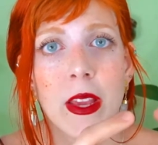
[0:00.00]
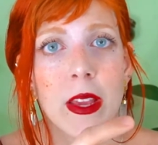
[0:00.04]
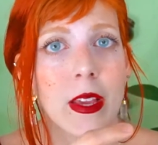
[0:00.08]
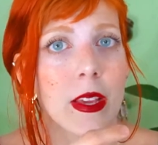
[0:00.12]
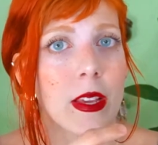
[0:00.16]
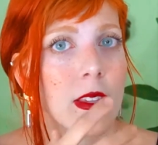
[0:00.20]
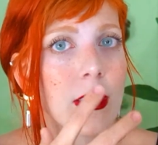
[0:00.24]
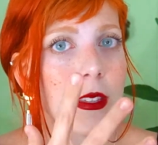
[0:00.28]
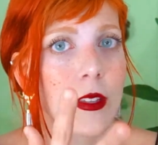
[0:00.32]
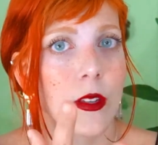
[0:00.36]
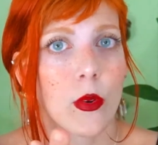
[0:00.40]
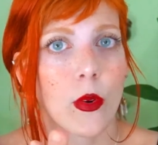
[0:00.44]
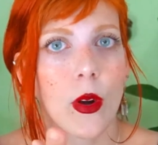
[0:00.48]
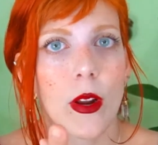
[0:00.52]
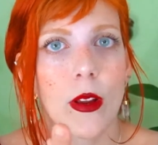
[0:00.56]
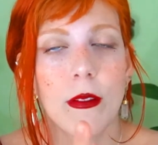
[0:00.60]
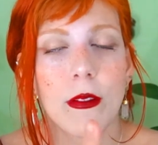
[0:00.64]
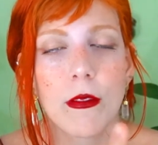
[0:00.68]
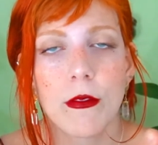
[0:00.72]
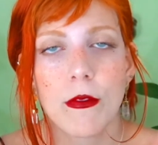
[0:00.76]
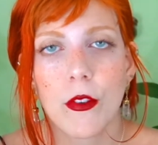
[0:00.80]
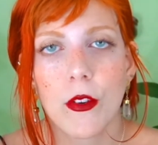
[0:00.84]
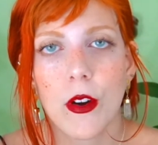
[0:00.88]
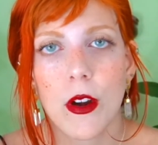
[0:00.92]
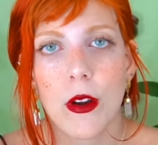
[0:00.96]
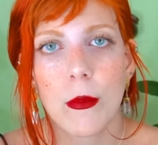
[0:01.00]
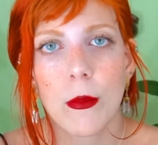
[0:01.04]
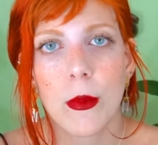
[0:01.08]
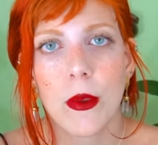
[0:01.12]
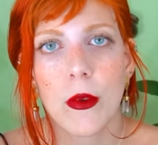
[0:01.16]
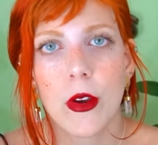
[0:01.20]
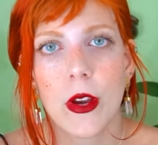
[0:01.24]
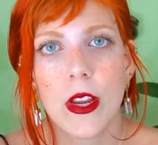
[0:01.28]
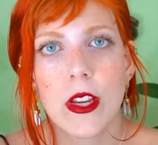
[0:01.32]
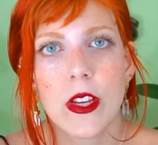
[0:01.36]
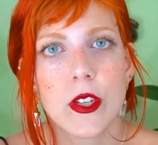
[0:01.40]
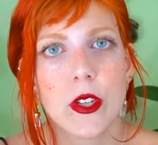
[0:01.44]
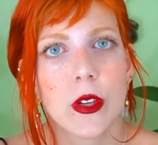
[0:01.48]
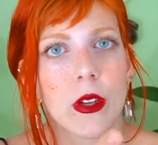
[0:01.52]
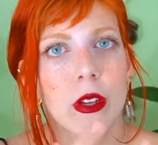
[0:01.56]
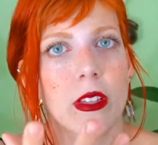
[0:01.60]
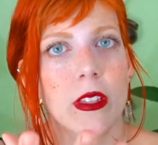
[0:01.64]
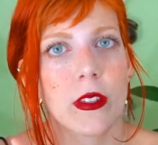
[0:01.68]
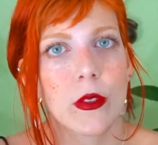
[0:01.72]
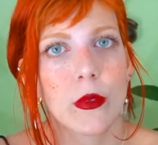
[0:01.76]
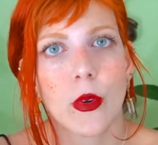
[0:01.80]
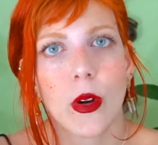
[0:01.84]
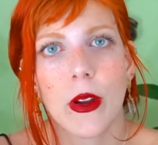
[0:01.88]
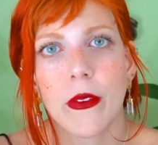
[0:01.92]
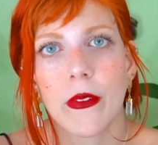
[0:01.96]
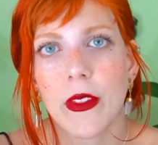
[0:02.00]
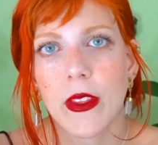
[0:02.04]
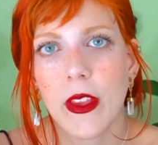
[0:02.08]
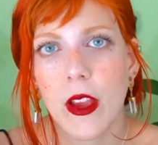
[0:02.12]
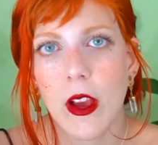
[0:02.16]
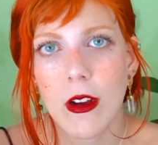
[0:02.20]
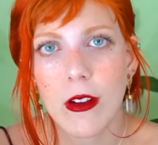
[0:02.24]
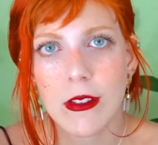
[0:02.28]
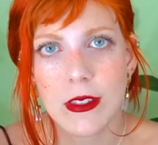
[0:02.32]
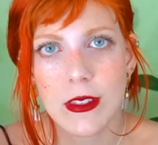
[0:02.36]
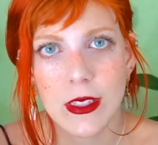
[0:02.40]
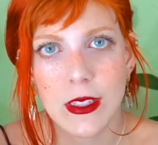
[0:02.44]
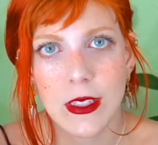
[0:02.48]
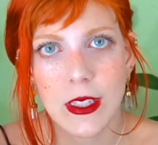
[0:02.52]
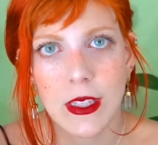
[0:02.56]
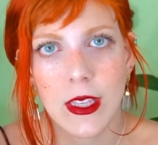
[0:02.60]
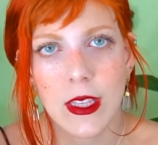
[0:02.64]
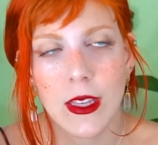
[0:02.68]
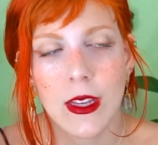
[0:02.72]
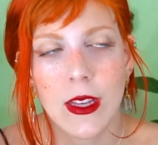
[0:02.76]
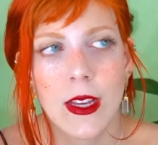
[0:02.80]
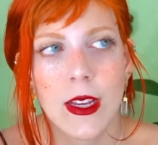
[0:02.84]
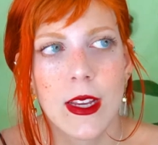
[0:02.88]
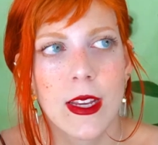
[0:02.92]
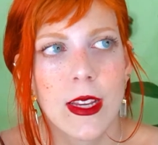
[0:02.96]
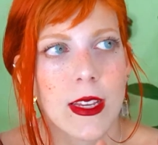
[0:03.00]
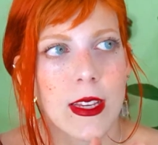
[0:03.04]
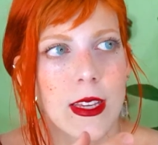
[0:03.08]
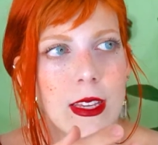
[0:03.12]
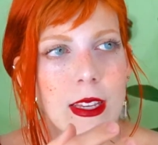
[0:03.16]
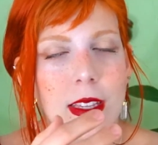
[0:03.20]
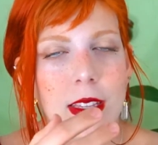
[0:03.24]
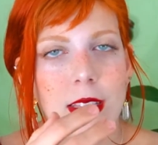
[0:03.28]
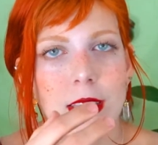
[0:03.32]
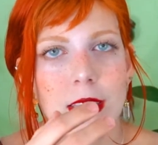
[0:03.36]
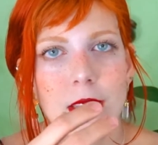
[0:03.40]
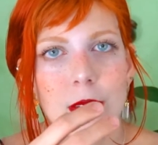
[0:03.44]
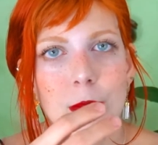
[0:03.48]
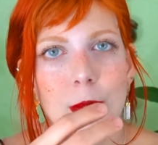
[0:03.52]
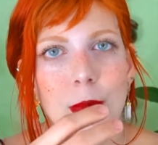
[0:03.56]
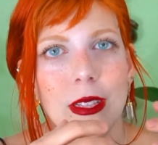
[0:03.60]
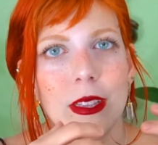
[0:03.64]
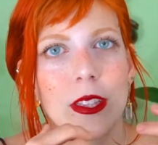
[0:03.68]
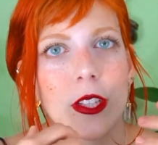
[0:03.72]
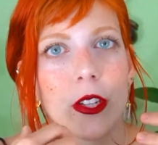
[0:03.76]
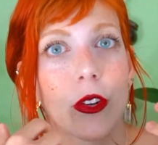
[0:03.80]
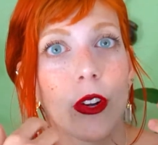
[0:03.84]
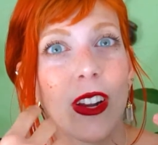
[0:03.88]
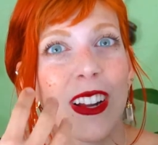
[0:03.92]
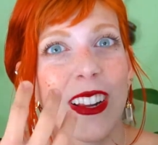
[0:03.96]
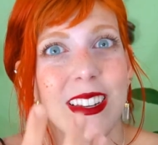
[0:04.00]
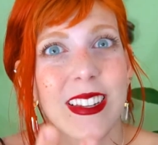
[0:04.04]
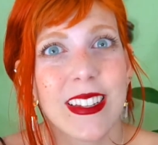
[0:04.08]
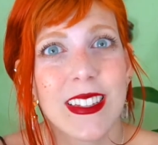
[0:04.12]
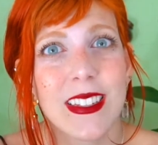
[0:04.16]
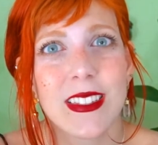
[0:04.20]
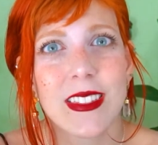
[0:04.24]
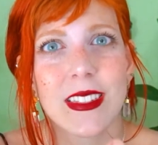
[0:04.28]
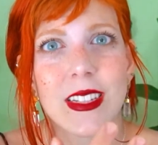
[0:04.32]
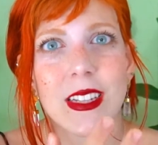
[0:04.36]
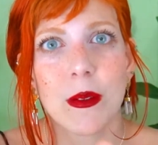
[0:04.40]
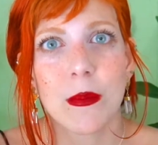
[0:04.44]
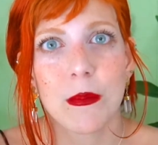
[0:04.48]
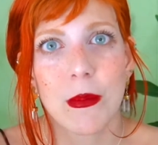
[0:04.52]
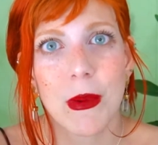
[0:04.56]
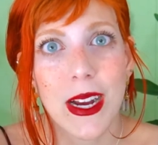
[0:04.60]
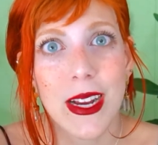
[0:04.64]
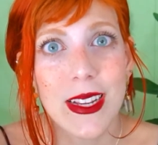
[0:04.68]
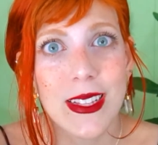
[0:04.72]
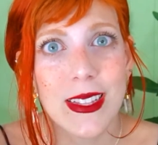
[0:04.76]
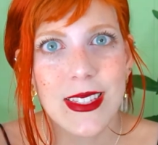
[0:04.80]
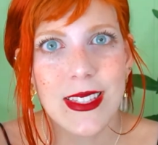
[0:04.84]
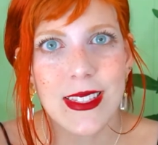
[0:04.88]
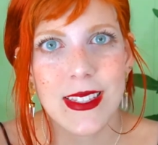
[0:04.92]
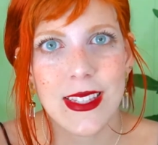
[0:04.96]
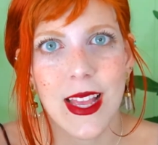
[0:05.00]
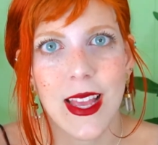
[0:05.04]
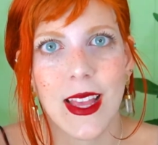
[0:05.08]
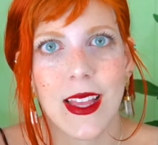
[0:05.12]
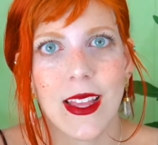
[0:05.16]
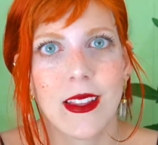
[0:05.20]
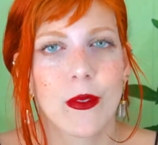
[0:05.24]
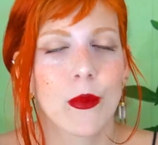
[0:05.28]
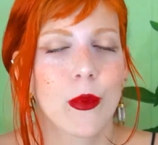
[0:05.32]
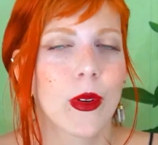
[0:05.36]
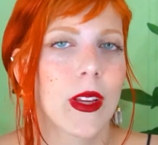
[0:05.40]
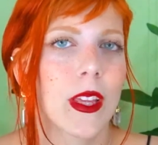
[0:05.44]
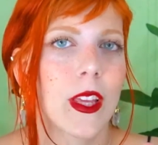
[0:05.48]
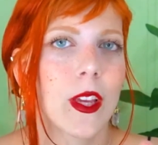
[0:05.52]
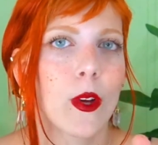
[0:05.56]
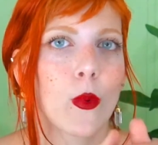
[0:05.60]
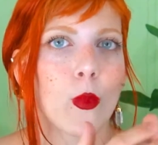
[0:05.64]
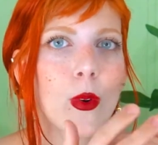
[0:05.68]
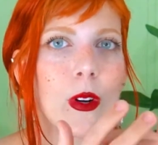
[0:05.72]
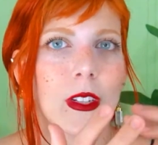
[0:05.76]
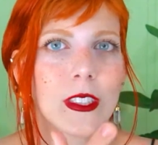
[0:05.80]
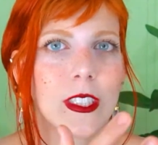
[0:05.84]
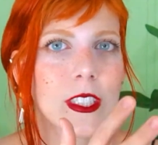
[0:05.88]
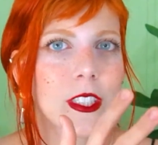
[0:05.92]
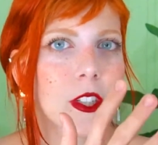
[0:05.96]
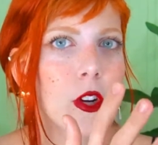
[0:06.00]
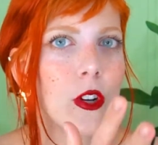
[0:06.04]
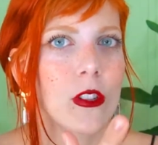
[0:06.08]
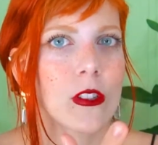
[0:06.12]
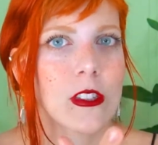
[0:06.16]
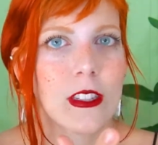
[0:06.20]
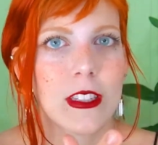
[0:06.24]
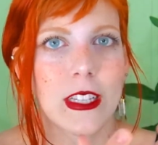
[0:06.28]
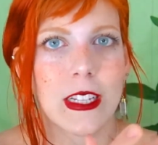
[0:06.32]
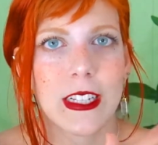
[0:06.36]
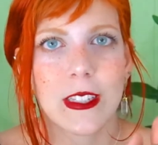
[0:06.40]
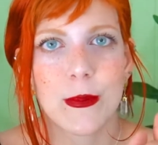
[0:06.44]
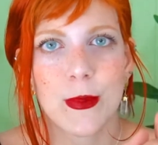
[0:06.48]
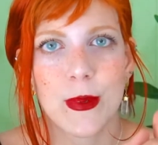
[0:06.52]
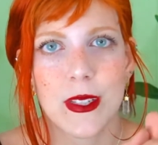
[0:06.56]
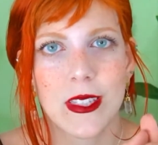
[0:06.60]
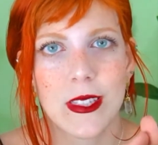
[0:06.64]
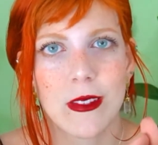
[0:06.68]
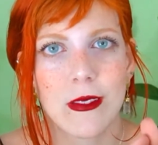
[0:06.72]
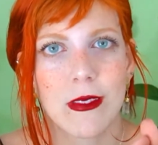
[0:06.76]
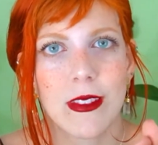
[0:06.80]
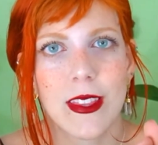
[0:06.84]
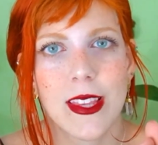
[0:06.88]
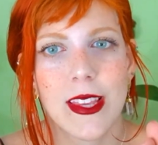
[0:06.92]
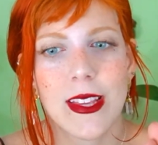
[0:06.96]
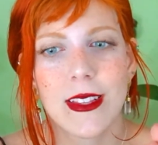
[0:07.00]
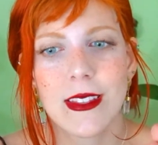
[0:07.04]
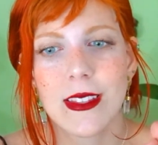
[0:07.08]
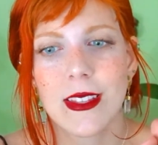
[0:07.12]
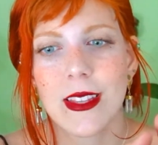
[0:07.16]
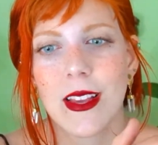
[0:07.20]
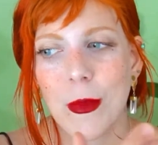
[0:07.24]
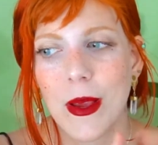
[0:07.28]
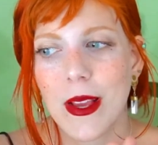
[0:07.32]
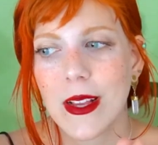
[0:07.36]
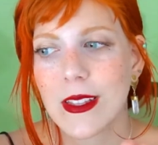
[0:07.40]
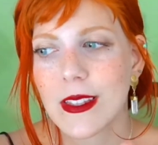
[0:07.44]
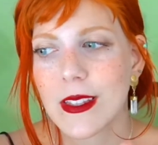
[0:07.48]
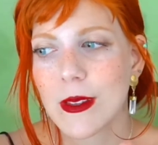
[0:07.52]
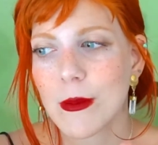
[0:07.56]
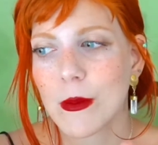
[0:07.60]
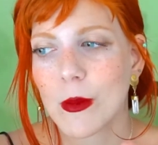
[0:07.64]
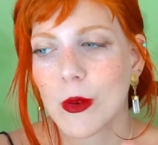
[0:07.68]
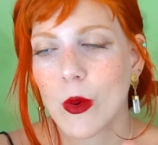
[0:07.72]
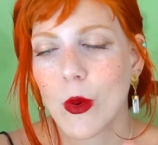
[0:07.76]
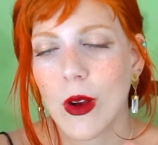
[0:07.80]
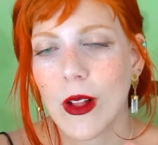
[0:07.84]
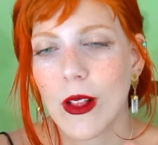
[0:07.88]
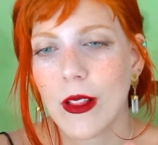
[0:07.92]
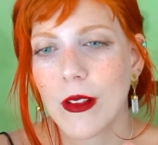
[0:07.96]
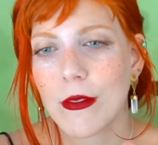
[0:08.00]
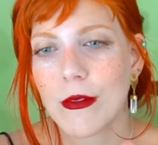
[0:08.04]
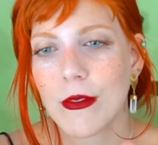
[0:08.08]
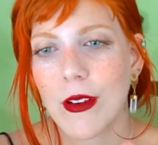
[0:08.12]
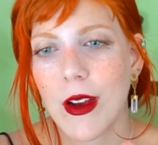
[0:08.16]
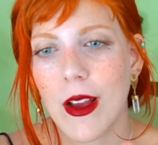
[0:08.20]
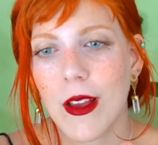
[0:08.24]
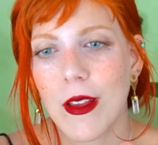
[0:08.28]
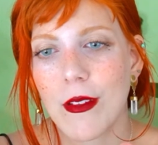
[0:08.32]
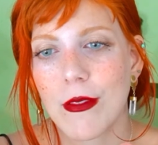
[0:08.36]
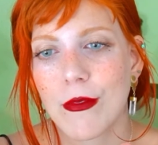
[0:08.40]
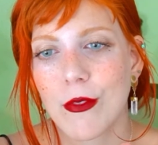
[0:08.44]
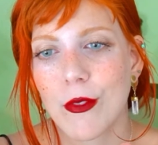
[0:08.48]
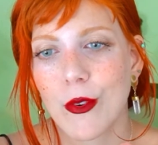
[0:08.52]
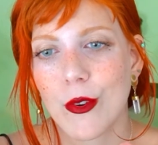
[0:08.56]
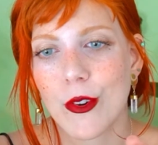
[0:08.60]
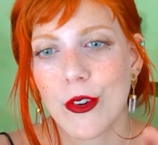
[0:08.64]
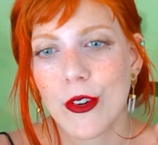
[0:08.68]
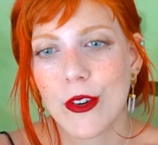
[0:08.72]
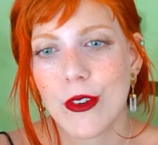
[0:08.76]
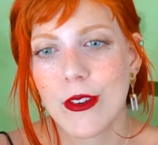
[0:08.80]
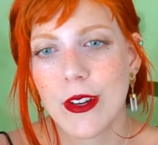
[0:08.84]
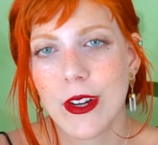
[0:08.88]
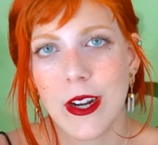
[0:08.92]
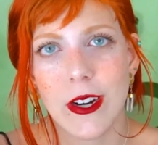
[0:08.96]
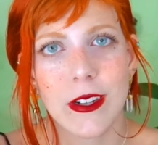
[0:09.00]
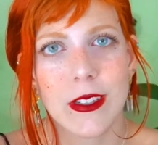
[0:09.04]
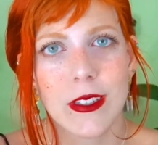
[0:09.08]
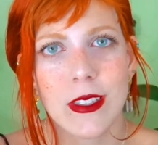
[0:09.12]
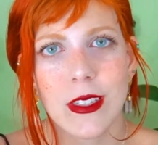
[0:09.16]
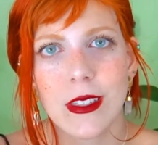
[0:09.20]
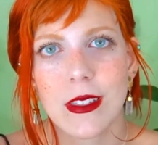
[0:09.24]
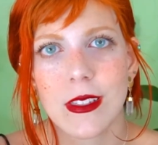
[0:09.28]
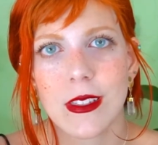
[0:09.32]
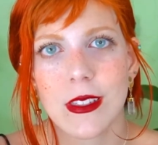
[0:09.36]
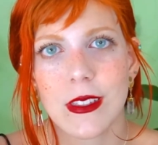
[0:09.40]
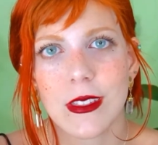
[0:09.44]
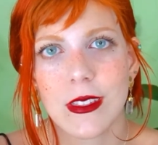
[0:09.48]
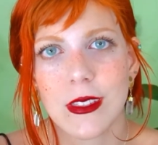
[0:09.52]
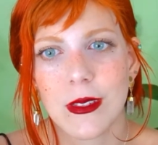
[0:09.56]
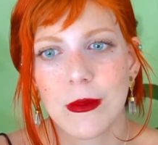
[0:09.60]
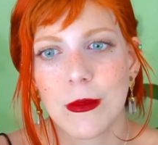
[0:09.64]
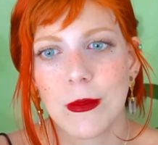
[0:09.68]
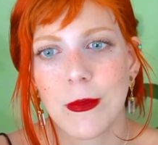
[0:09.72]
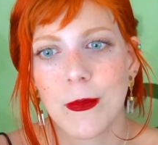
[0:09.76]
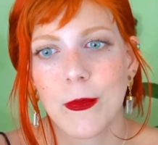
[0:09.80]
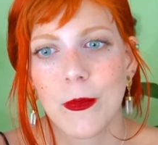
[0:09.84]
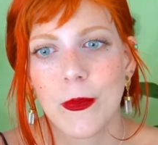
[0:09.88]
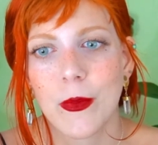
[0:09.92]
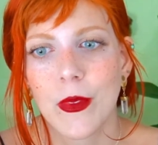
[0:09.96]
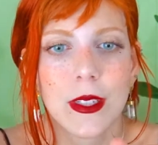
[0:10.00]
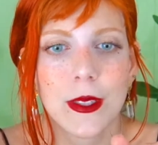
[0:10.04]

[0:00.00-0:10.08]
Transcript: His craving for admiration, his grandiosity, his materialistic mindset when he wanted all these expensive things makes him qualify for narcissism.